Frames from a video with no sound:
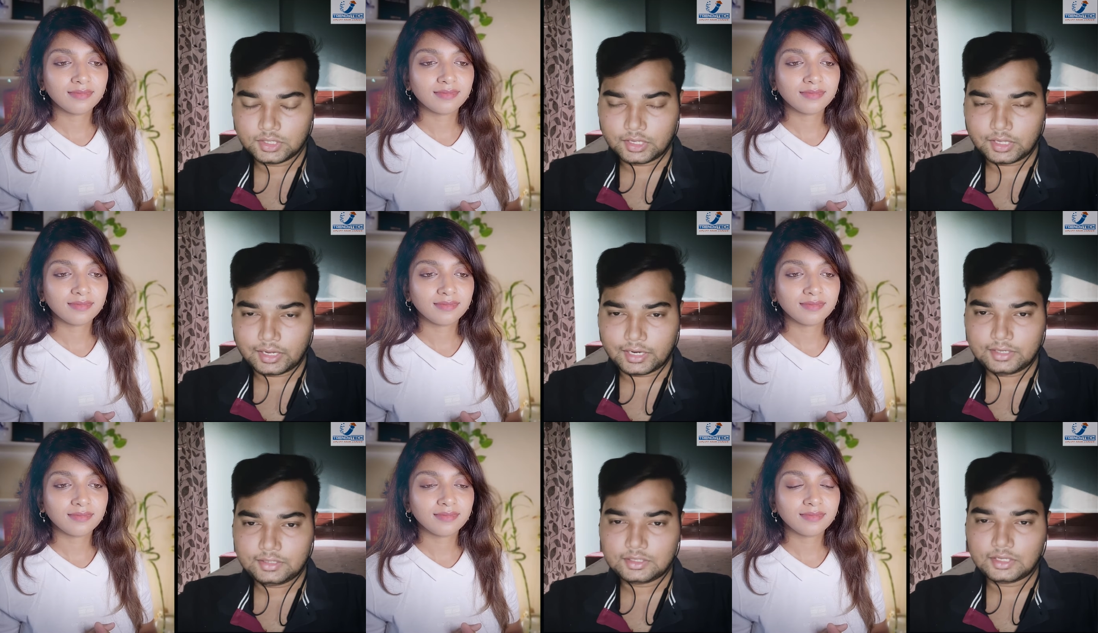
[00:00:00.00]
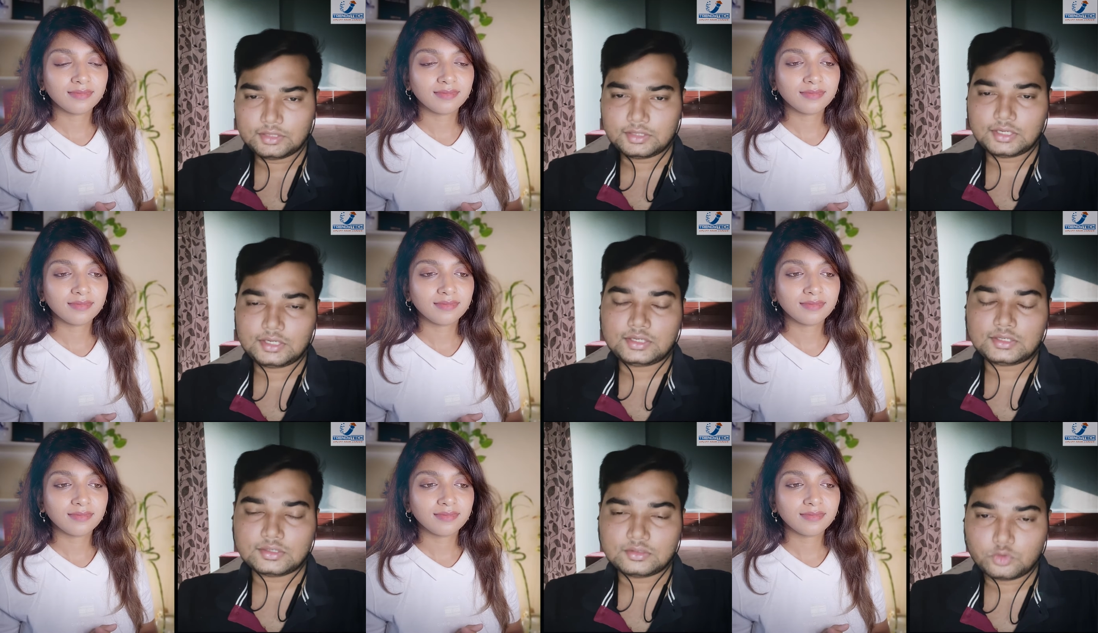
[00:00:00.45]
Speaker 1: idea
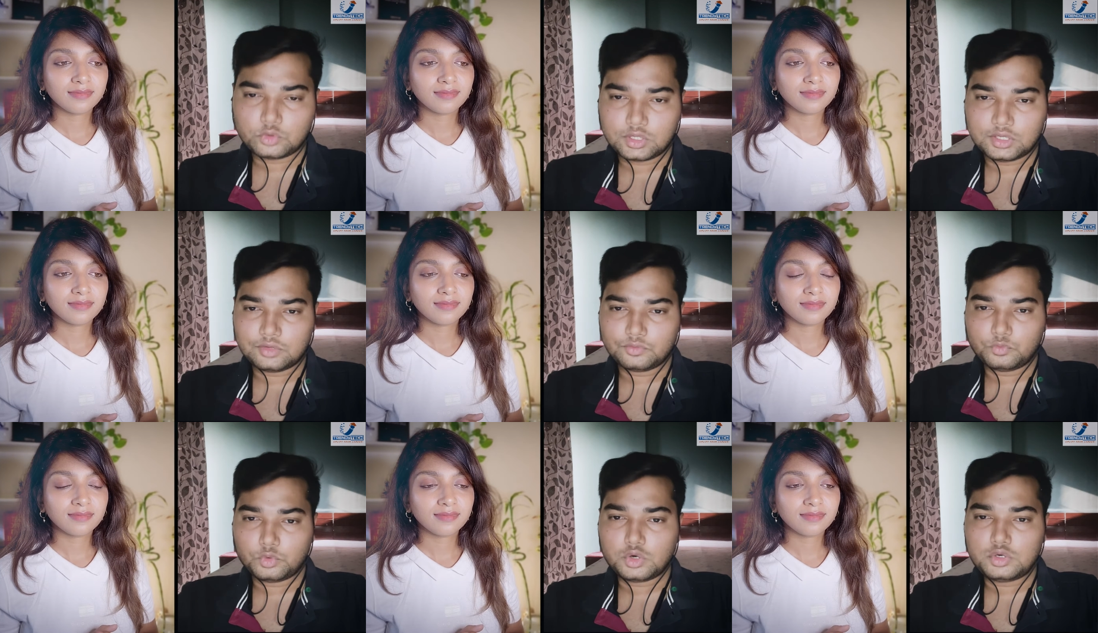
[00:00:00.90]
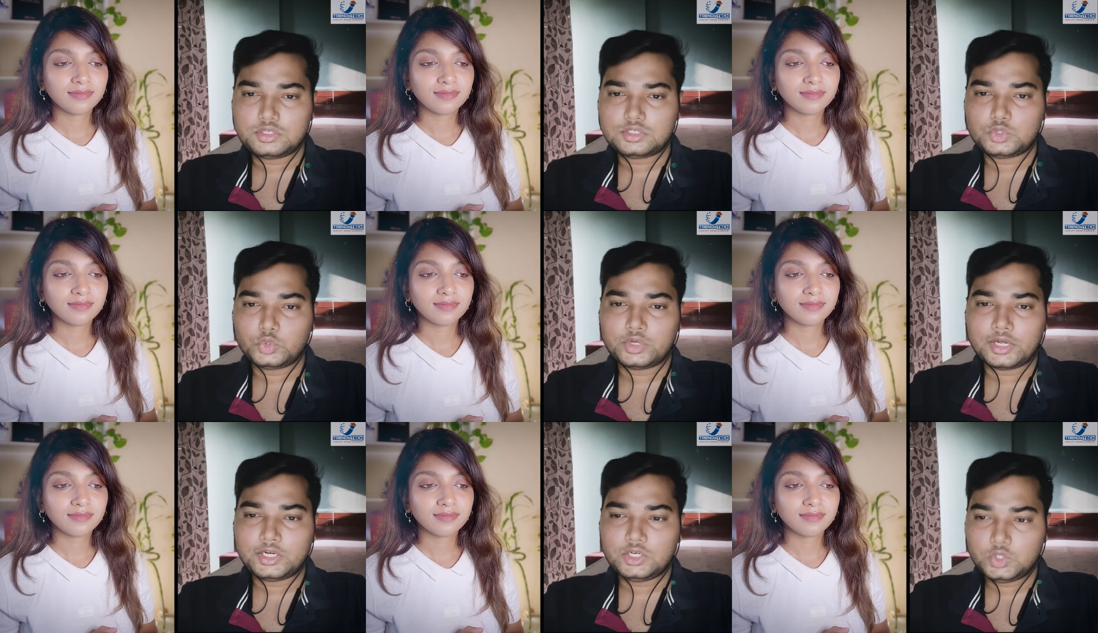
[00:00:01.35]
that, okay, what
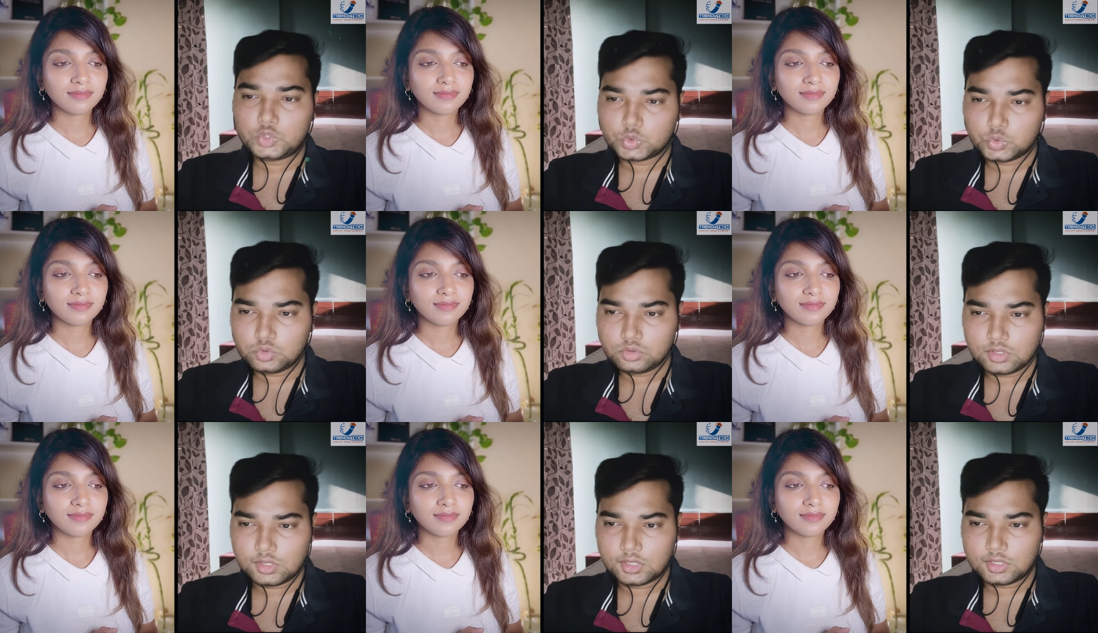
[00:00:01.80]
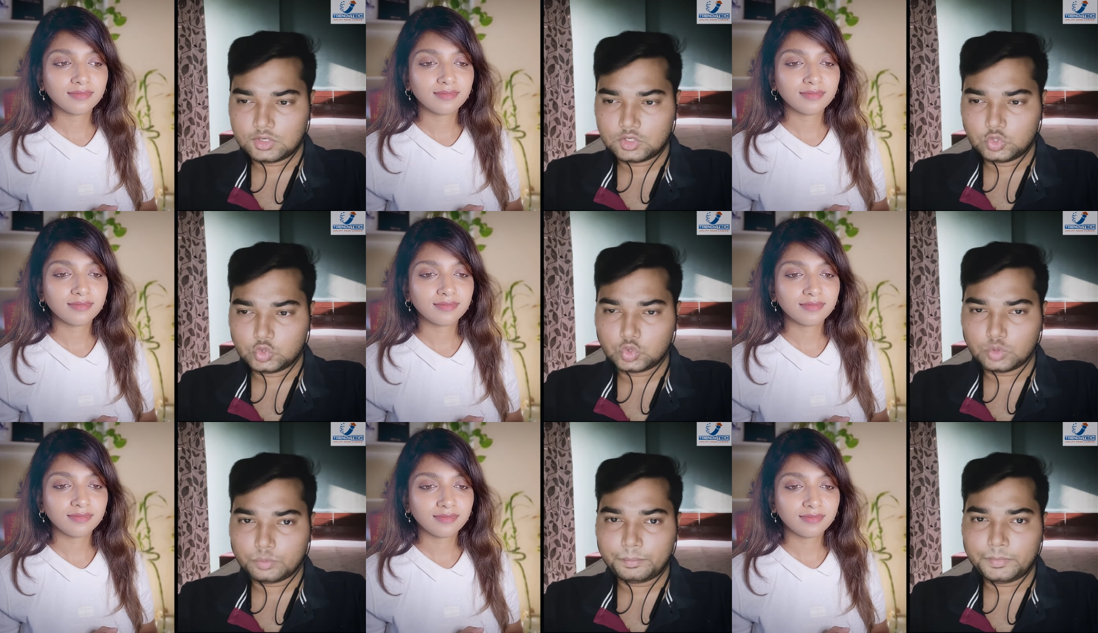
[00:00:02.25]
should I do
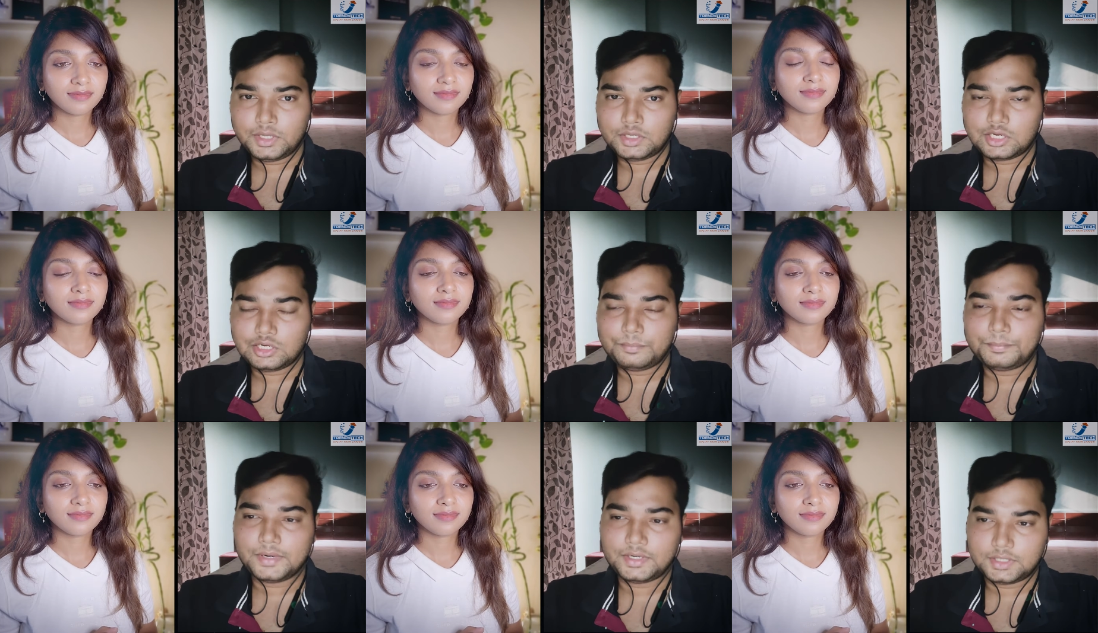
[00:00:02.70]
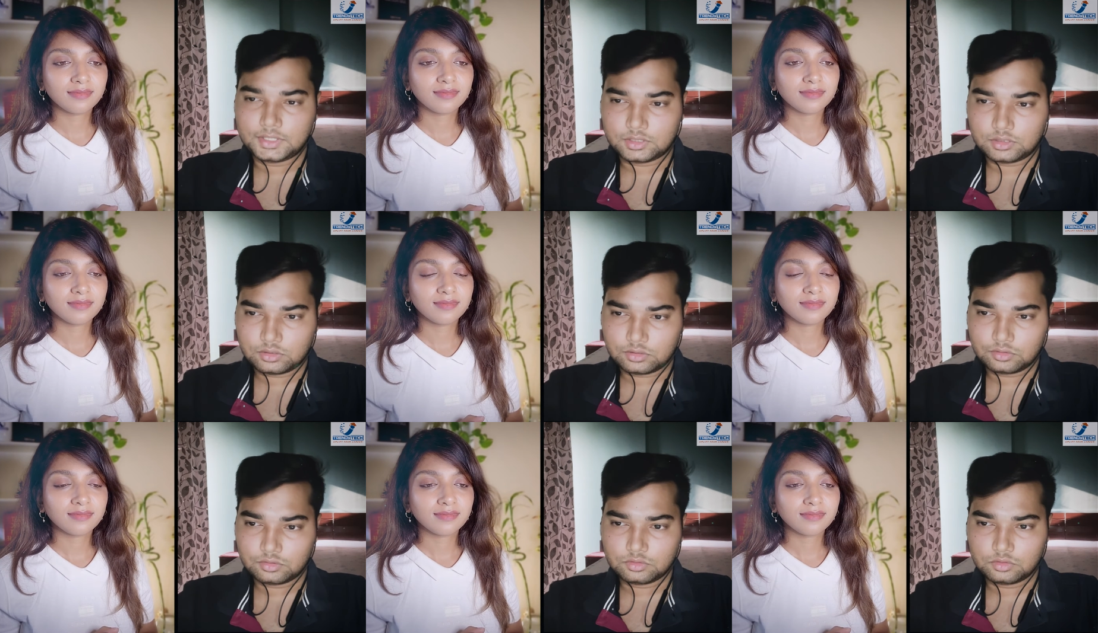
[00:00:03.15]
to make it better?